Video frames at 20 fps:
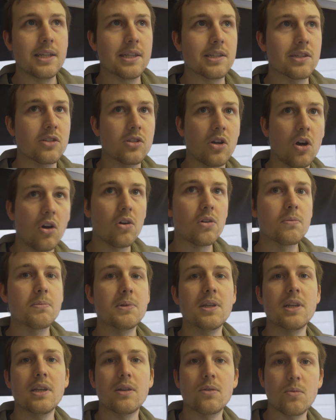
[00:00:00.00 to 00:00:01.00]
this is all
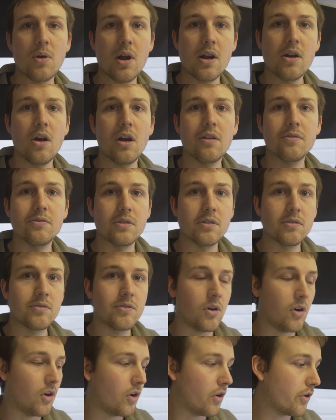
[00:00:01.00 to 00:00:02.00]
being run off
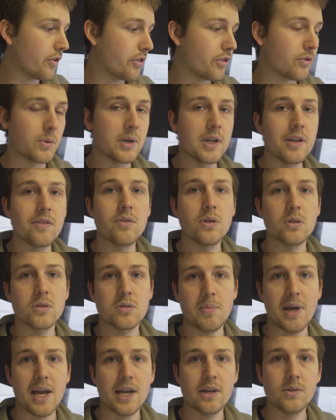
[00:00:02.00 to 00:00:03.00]
of all three of
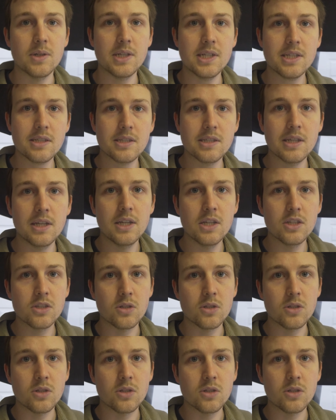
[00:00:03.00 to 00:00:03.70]
those batteries.